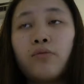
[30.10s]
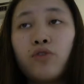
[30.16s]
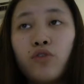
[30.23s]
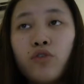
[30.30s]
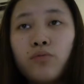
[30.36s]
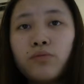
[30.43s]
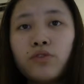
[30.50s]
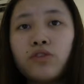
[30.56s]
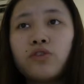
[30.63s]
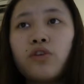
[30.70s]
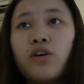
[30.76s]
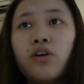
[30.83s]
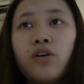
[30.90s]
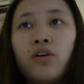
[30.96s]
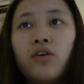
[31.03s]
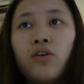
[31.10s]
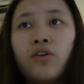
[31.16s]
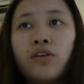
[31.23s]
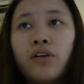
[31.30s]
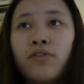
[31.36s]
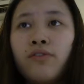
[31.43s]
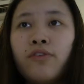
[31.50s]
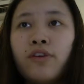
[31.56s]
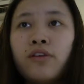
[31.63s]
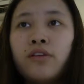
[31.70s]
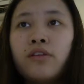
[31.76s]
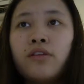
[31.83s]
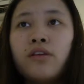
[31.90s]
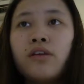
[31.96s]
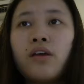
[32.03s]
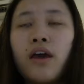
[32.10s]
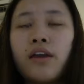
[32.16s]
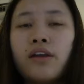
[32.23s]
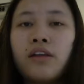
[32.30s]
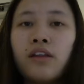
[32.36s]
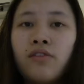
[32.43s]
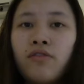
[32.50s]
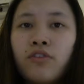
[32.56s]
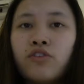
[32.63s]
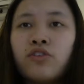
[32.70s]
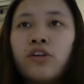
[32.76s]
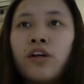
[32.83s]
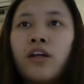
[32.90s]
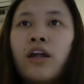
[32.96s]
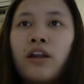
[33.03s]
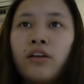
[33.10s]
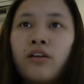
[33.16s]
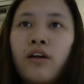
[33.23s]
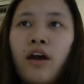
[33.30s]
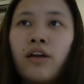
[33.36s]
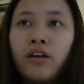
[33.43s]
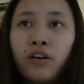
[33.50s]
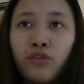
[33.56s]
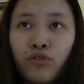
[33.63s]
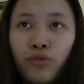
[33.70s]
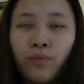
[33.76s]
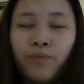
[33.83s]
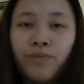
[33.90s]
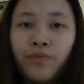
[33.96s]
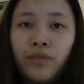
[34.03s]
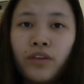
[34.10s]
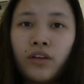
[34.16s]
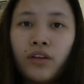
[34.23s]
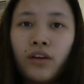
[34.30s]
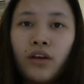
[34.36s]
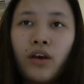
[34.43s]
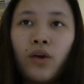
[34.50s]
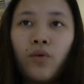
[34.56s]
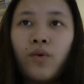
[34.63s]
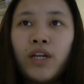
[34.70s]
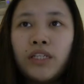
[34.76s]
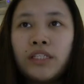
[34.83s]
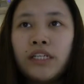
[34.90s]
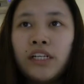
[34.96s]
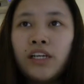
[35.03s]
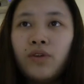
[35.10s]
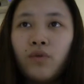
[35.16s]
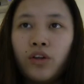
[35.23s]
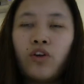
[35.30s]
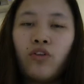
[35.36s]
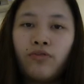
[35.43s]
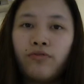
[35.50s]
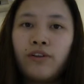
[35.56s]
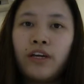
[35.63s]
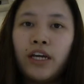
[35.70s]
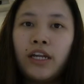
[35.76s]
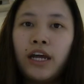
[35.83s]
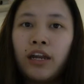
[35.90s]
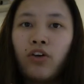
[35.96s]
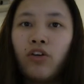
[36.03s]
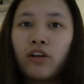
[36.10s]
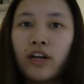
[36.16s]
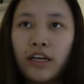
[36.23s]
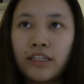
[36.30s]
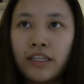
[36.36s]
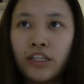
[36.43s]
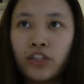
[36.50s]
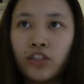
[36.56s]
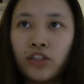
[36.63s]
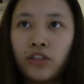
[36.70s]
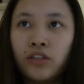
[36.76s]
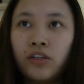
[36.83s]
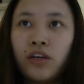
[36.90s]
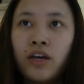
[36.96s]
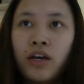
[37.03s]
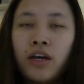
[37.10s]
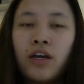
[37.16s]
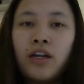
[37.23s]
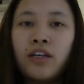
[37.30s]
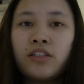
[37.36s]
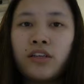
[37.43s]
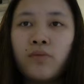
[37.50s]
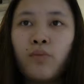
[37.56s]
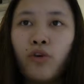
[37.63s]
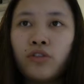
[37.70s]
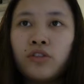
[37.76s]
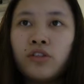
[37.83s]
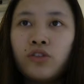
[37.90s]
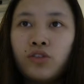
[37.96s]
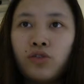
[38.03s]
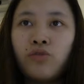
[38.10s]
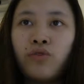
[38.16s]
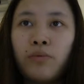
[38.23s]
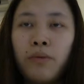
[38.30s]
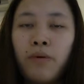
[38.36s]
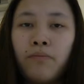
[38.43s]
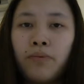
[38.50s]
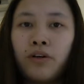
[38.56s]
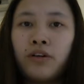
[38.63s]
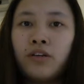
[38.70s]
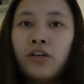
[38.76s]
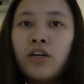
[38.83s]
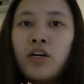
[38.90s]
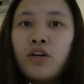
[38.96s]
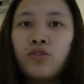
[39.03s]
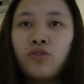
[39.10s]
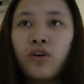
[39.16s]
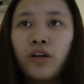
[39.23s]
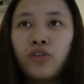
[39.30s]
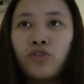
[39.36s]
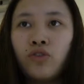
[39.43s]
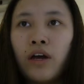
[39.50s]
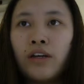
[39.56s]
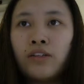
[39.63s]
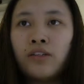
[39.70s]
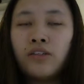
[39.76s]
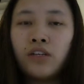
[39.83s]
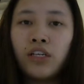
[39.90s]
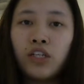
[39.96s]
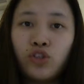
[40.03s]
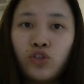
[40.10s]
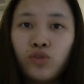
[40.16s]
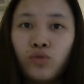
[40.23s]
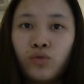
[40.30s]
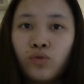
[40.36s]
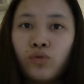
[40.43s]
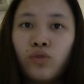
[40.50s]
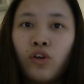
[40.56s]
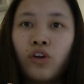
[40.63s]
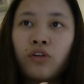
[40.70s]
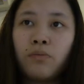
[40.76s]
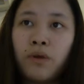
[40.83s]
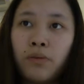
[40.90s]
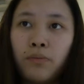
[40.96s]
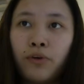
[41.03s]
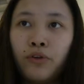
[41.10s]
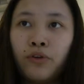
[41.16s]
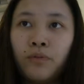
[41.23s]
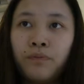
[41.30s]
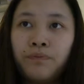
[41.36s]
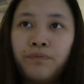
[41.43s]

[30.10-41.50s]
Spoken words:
groups, or even an individual and a group. When dealing with conflict in an organization, it is important to remember to address the issue, not the people.